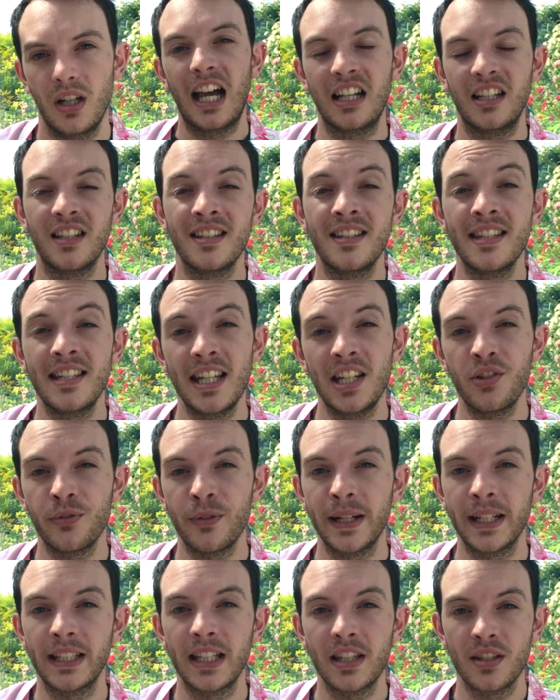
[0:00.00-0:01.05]
And
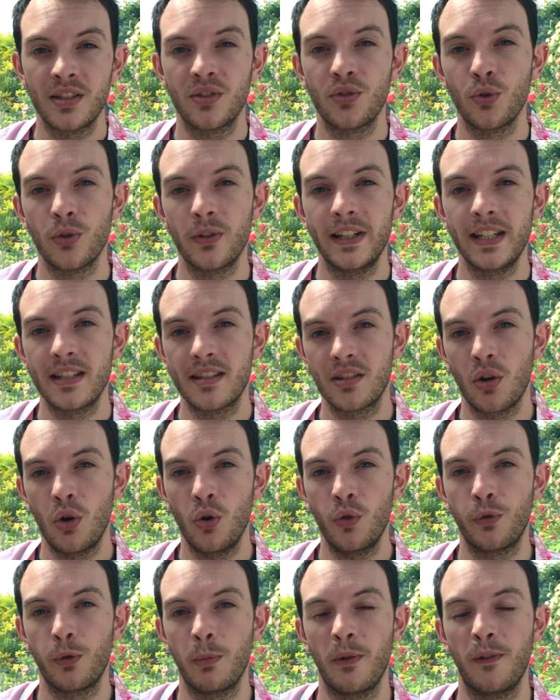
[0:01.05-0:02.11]
considering that the story is
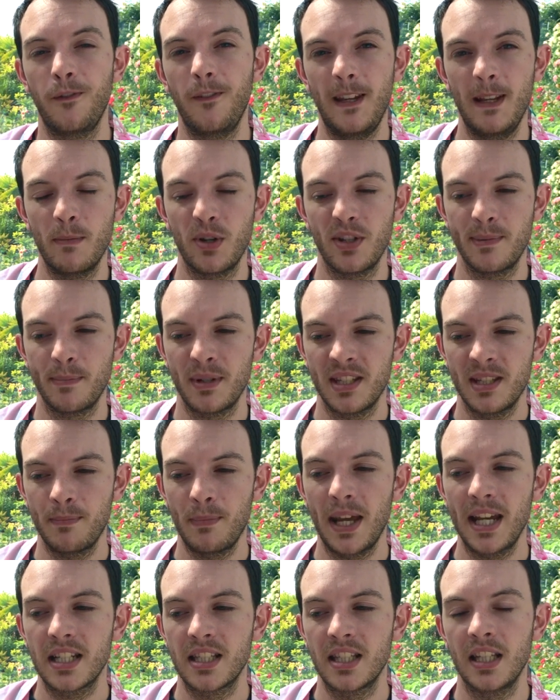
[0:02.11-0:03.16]
told from a female's
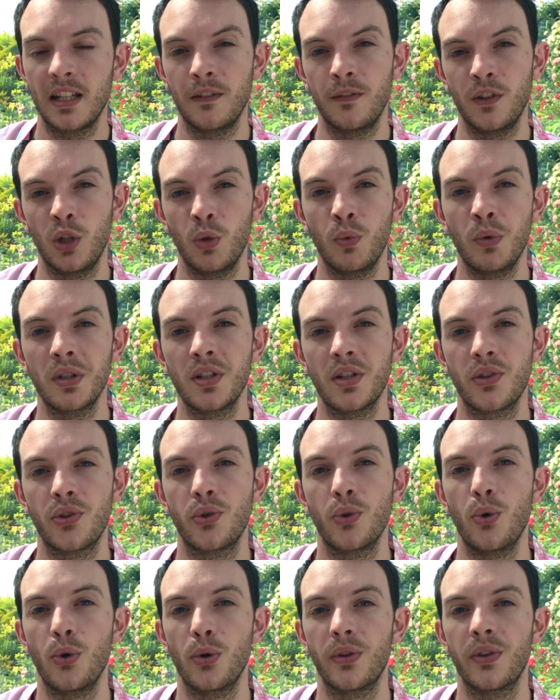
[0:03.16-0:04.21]
perspective, you would have
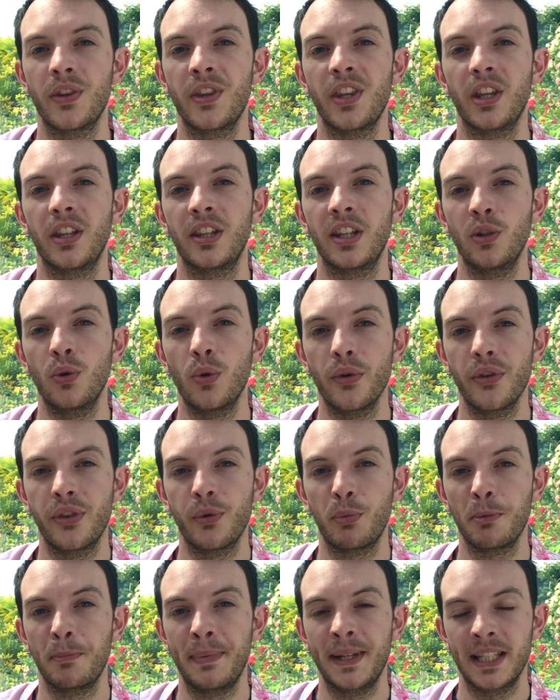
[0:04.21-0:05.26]
thought that the author
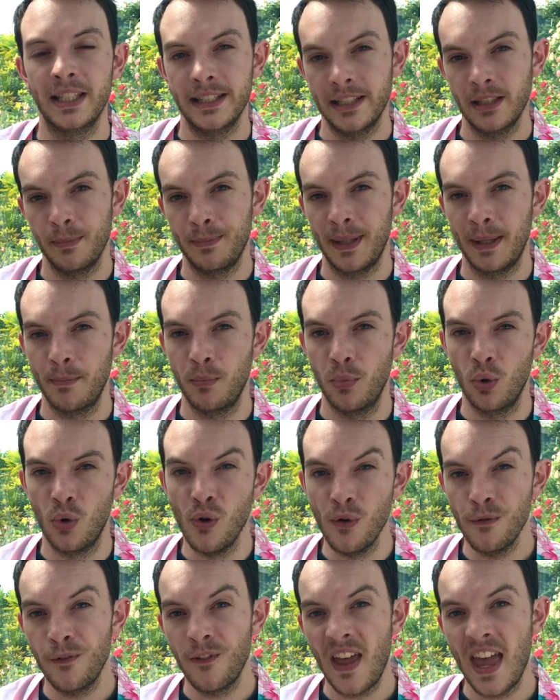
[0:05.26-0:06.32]
would be a little bit more
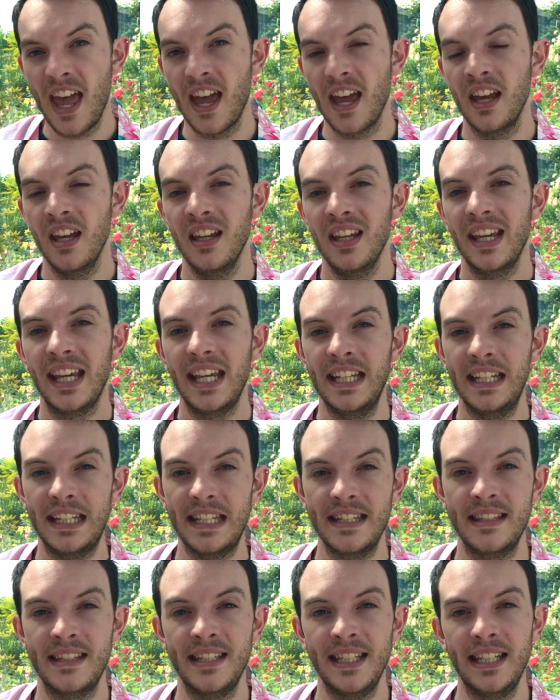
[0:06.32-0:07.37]
fair in
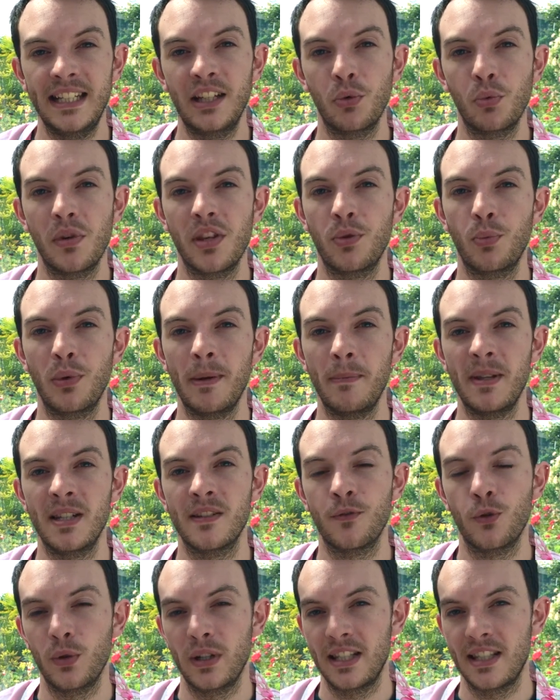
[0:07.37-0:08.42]
his dealing with women's
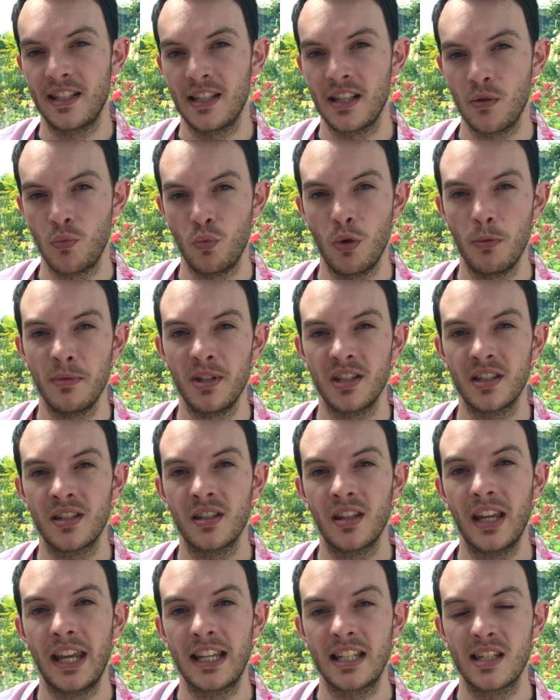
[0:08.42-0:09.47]
voices and women's
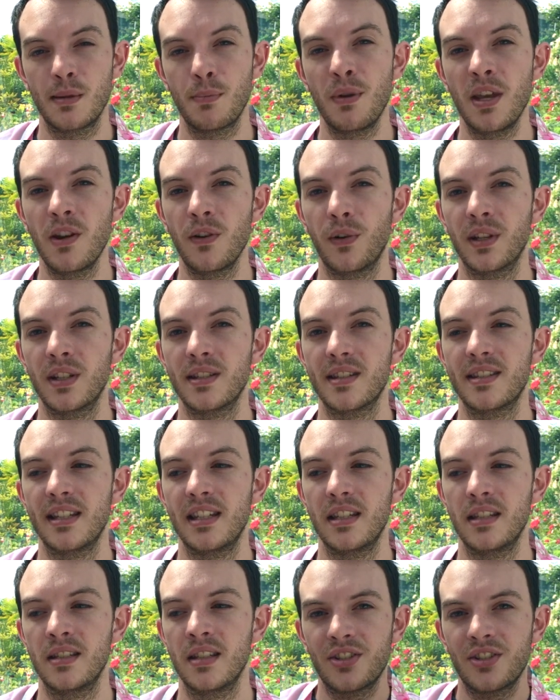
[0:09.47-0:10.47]
experiences.